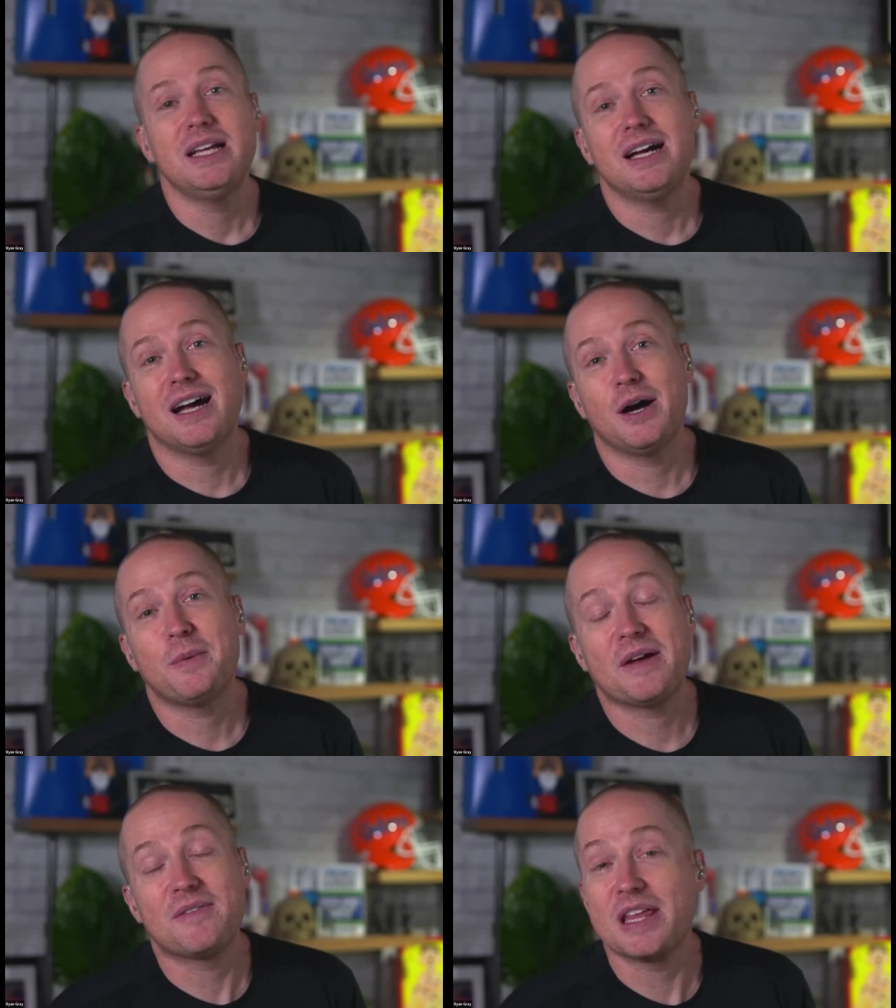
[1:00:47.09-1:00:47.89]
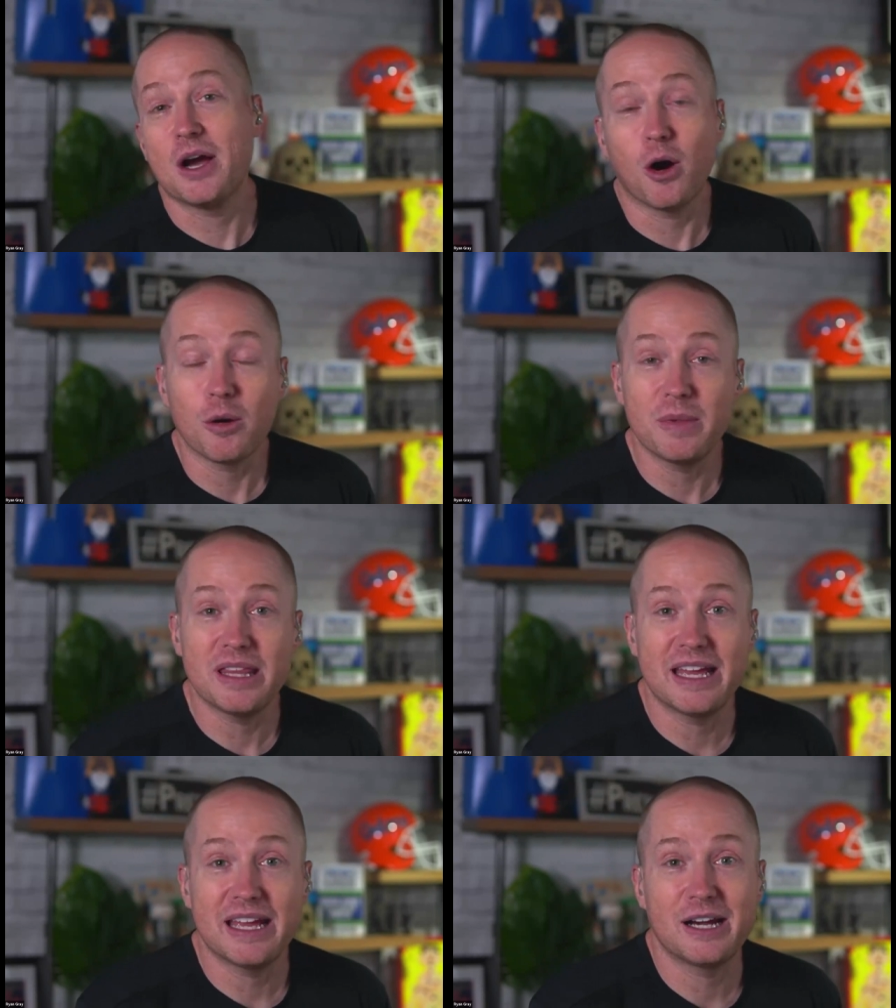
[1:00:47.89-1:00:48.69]
Uh, we have the army
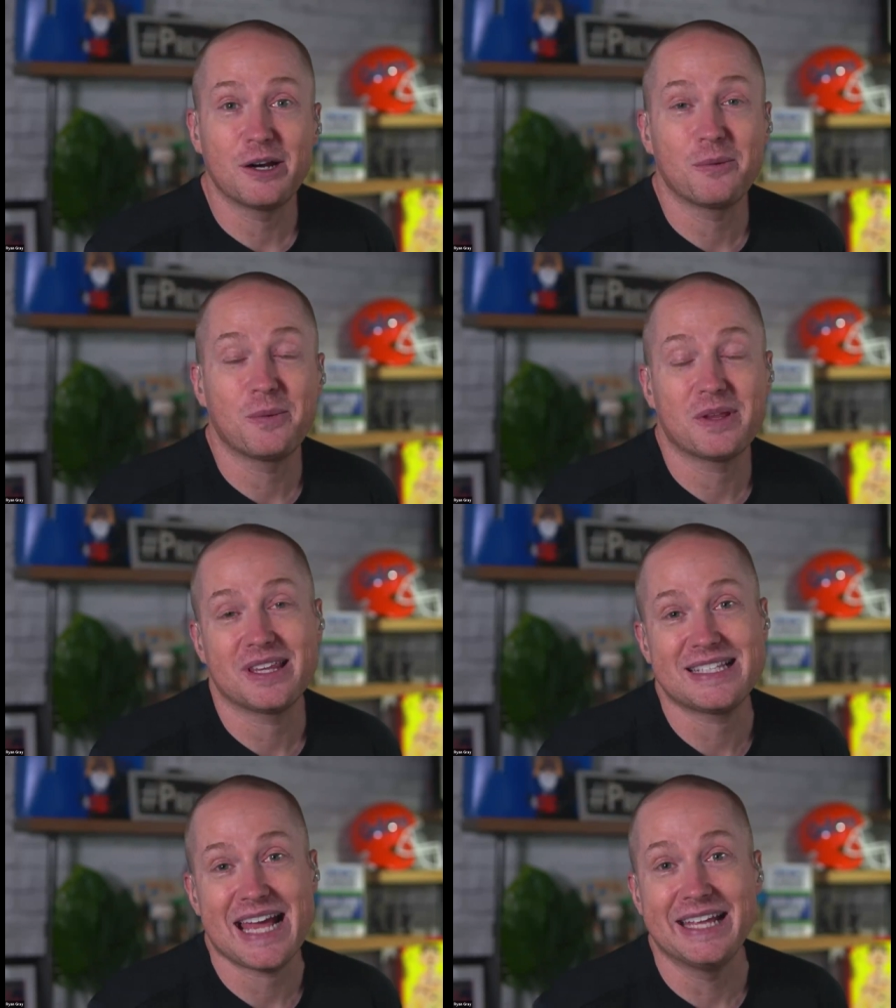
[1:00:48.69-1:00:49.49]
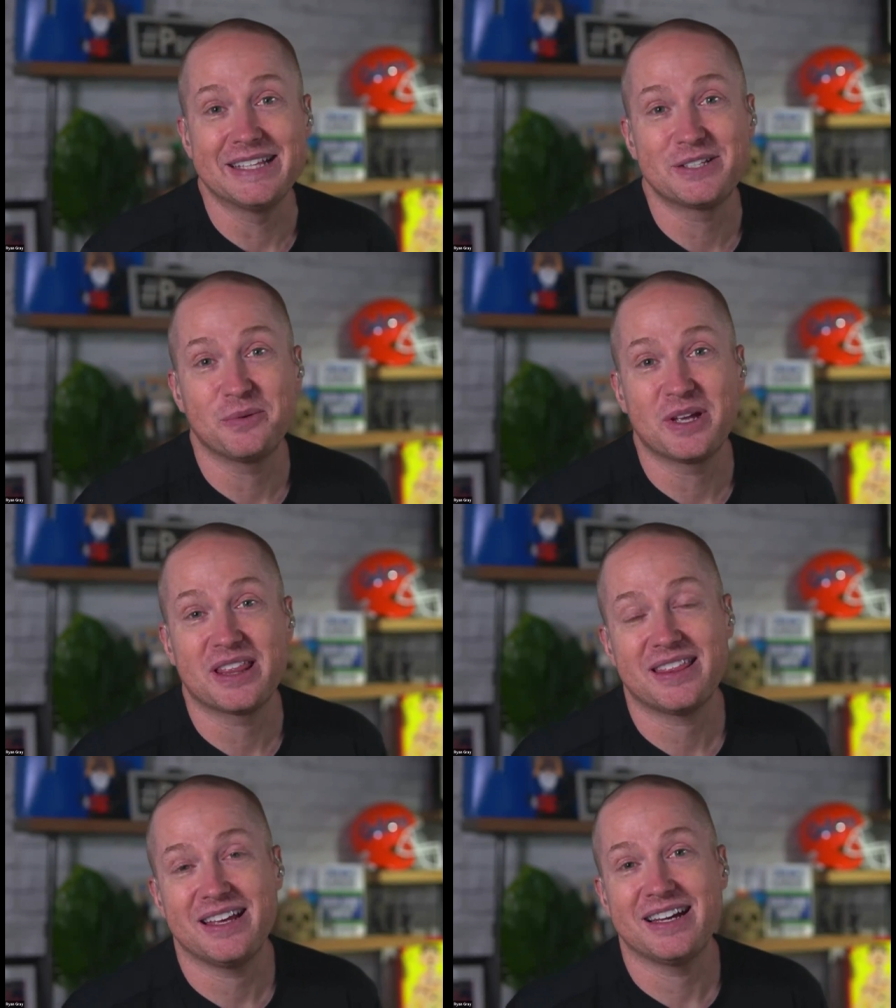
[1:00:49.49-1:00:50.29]
there with a tent with
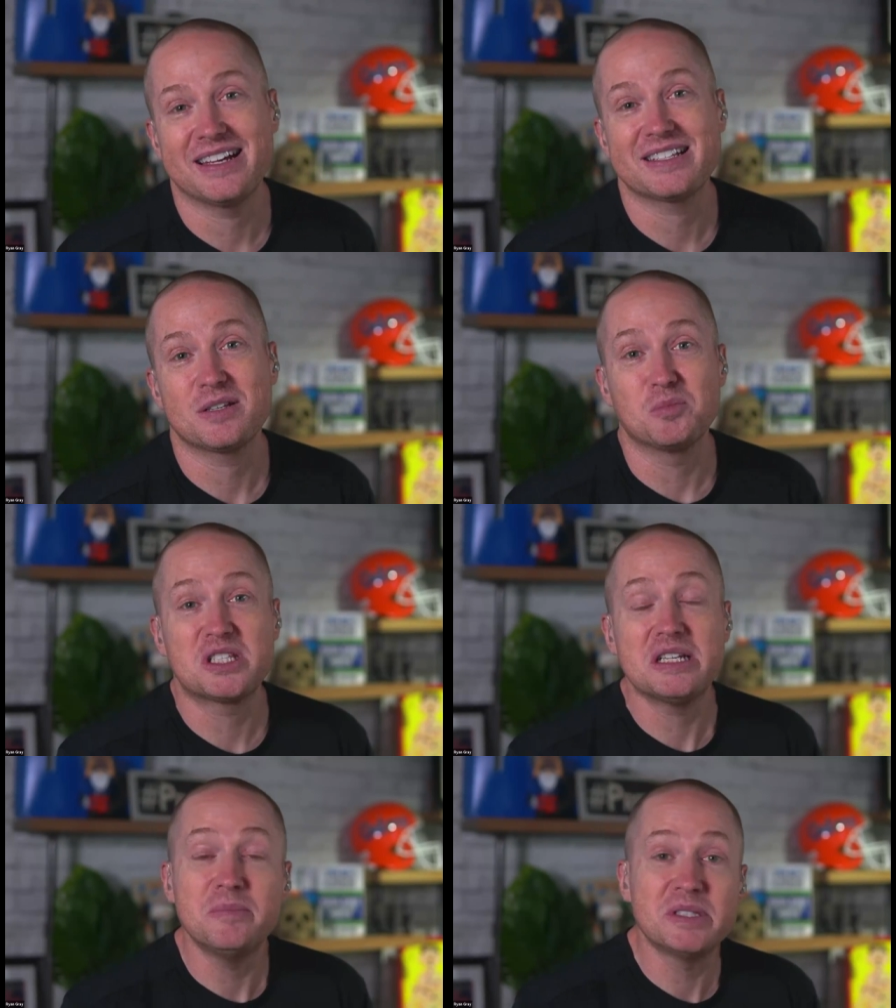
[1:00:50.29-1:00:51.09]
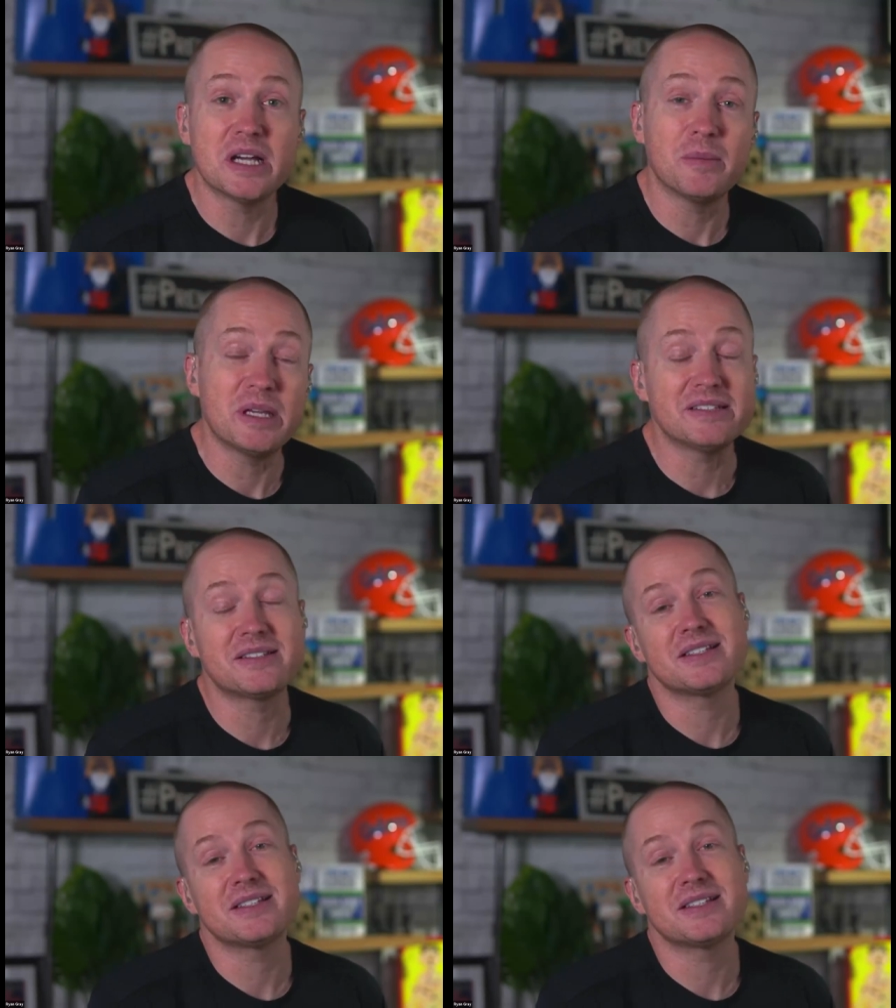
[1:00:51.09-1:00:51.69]
uh, some sim dummies